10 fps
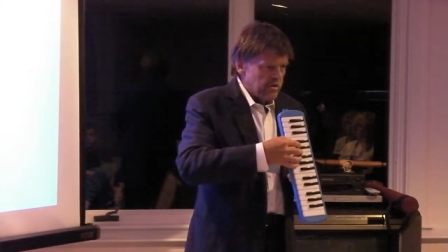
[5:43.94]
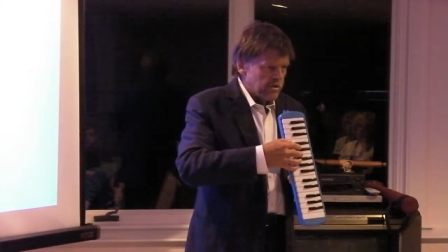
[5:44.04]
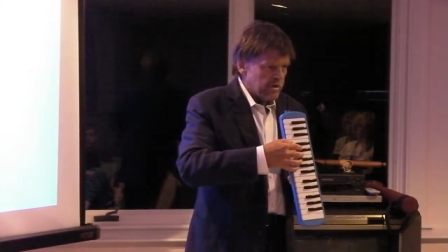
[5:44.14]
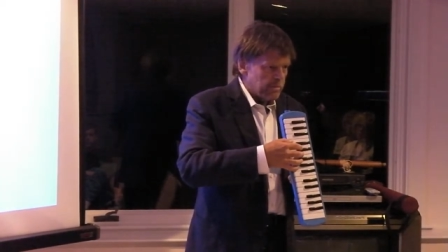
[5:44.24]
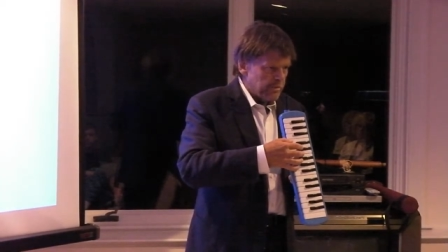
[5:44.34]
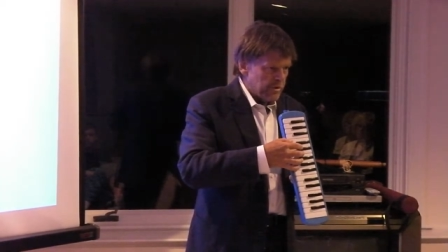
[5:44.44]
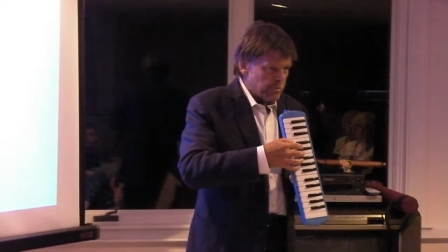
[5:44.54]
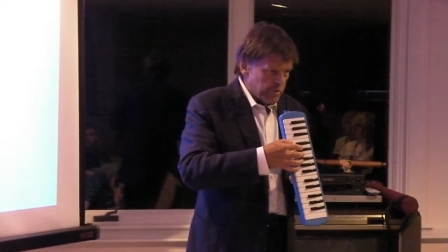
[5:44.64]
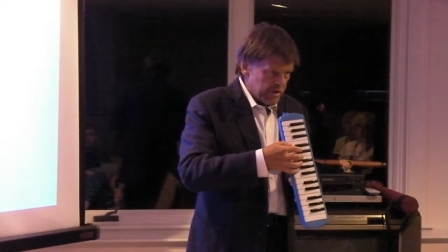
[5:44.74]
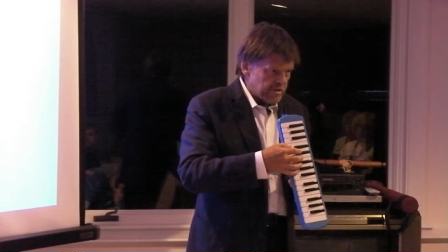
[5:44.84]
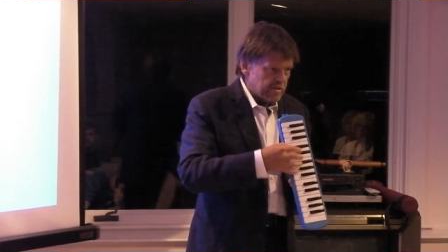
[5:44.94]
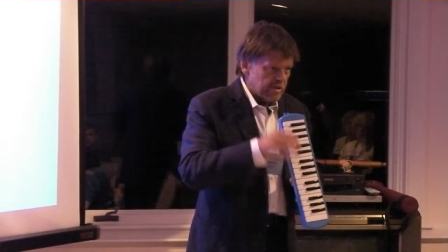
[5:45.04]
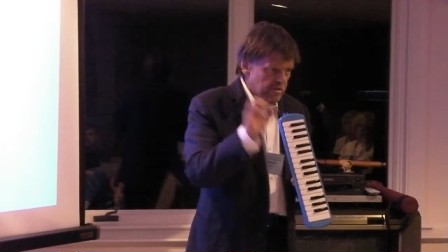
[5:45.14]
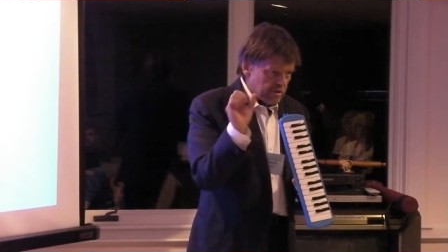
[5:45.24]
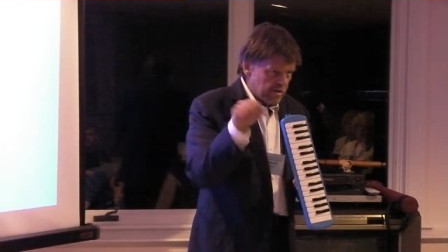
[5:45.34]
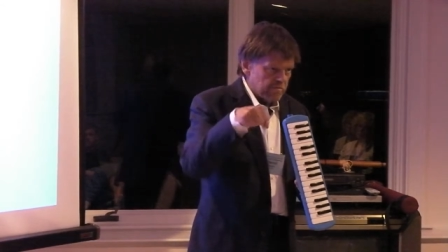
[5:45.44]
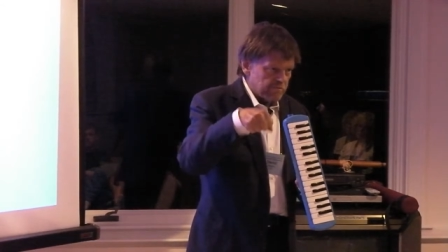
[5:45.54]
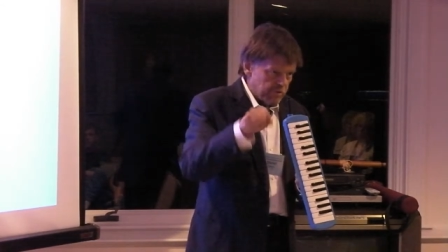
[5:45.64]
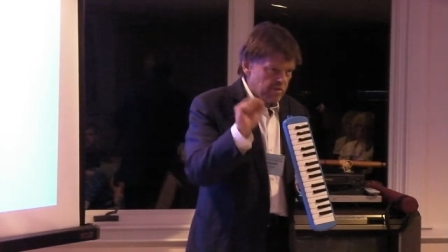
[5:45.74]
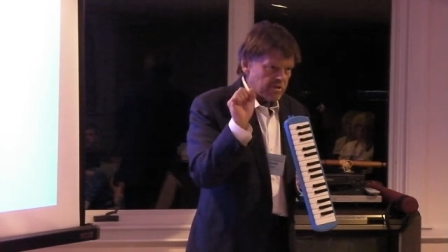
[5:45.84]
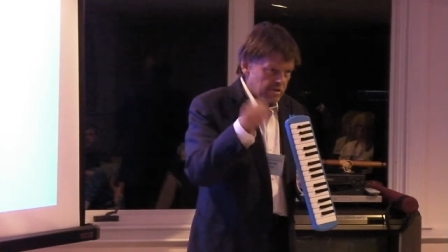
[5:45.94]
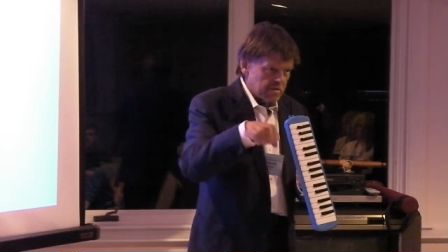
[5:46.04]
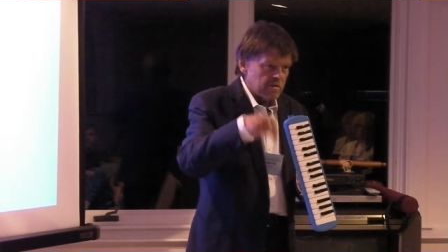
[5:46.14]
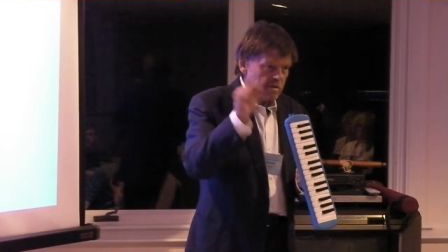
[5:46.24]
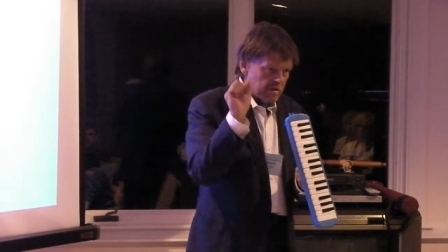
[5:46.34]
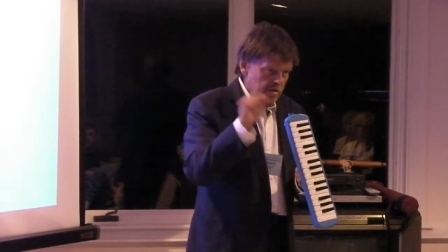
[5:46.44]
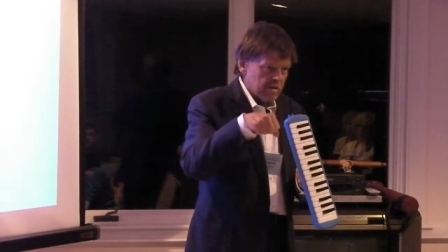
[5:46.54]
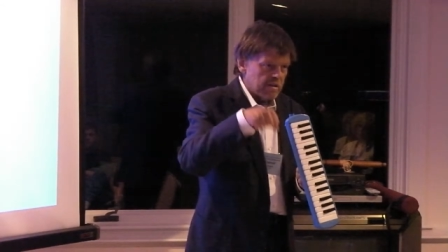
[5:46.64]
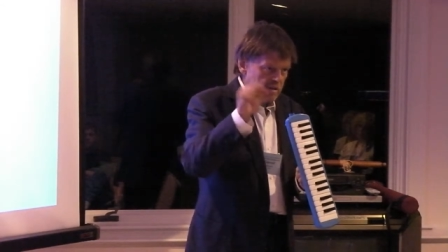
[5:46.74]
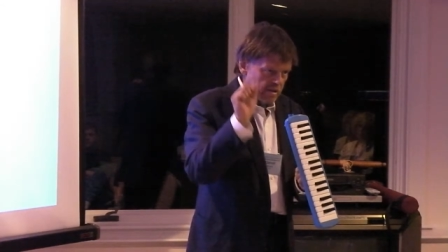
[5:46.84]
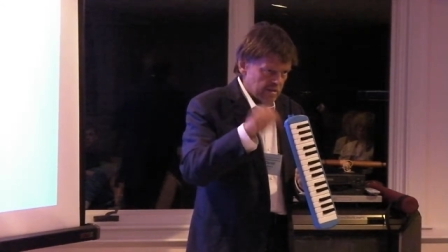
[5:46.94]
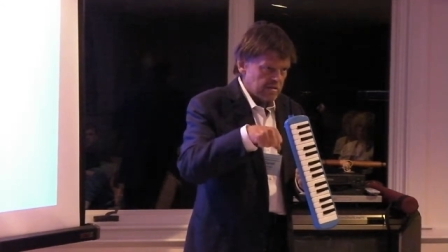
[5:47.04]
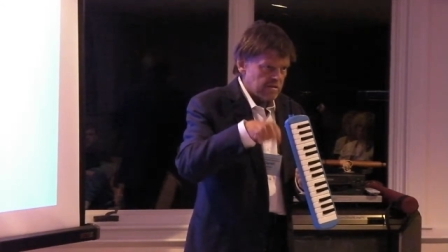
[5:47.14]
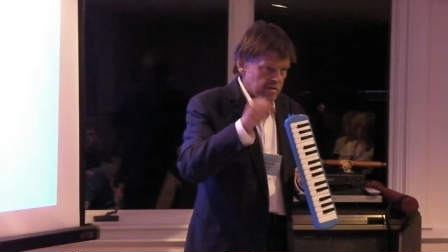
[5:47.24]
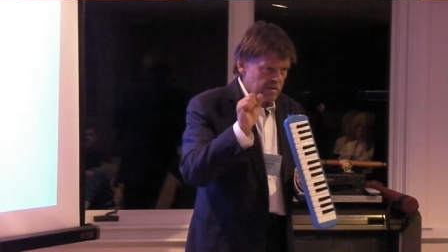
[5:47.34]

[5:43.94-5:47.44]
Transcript: you're going to be a wrist and you're going to function like this.